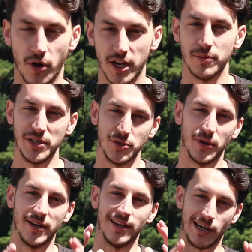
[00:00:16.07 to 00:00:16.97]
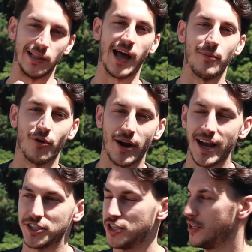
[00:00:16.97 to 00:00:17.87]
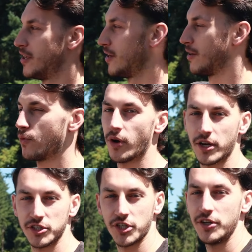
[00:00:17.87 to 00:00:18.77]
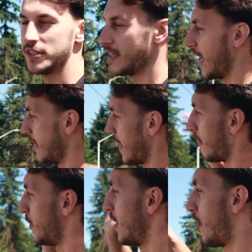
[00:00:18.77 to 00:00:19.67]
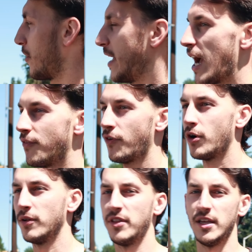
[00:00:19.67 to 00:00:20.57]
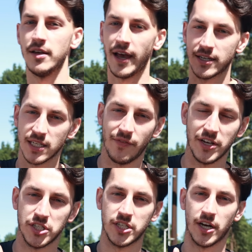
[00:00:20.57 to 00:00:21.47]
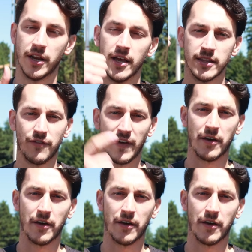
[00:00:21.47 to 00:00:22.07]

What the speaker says: we're gonna be doing a lot more action. We're gonna show you today that we already have all of the excavation done, the